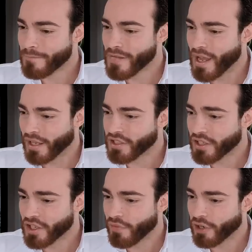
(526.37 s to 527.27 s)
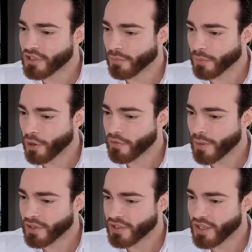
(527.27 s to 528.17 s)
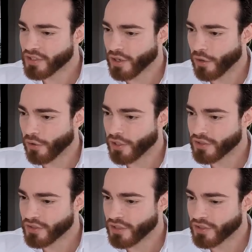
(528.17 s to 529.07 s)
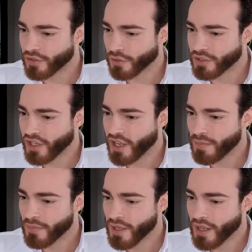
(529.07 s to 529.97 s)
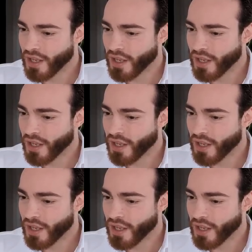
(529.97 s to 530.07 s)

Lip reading: And yeah, it's actually a very similar program I see. So this is all the same.